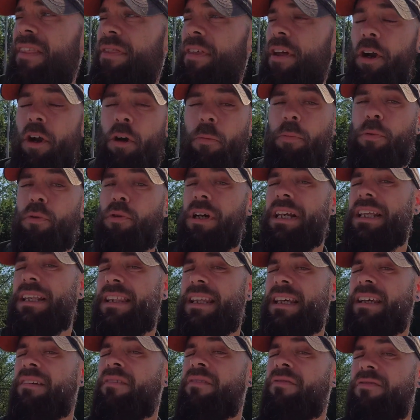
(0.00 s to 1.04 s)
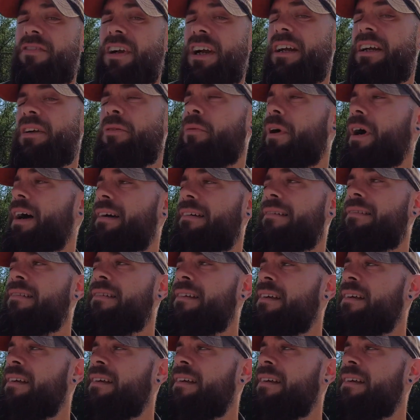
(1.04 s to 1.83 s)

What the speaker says: they are breathing very well,